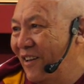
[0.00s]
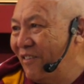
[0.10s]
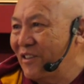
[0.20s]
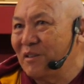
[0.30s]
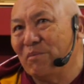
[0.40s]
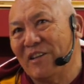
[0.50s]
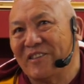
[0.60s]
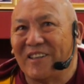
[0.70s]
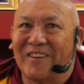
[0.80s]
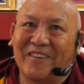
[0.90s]
We are simply
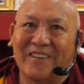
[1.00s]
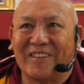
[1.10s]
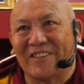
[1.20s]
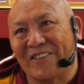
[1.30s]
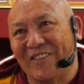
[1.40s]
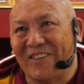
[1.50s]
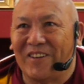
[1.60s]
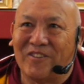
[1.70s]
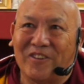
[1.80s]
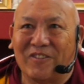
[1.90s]
saying, oh, it is good
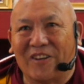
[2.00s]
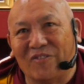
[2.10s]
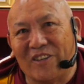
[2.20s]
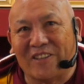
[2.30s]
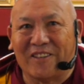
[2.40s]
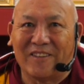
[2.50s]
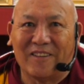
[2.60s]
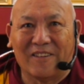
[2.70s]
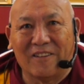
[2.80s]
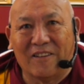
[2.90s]
if you have compassion.
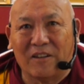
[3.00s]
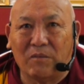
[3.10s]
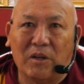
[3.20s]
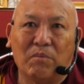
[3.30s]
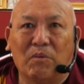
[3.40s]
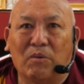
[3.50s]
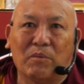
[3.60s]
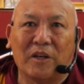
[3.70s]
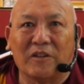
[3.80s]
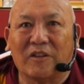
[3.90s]
And many people
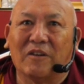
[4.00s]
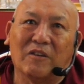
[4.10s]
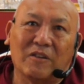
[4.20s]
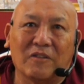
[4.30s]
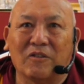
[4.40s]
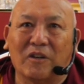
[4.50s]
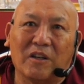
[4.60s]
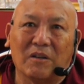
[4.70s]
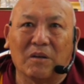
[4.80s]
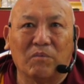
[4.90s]
might say, oh,
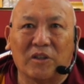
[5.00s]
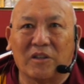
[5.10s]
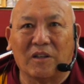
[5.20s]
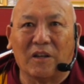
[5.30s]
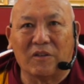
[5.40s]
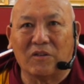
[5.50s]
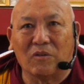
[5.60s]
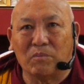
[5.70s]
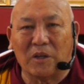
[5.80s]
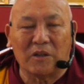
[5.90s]
today compassion has
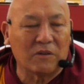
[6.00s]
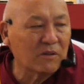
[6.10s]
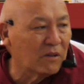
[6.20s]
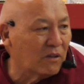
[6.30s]
no place.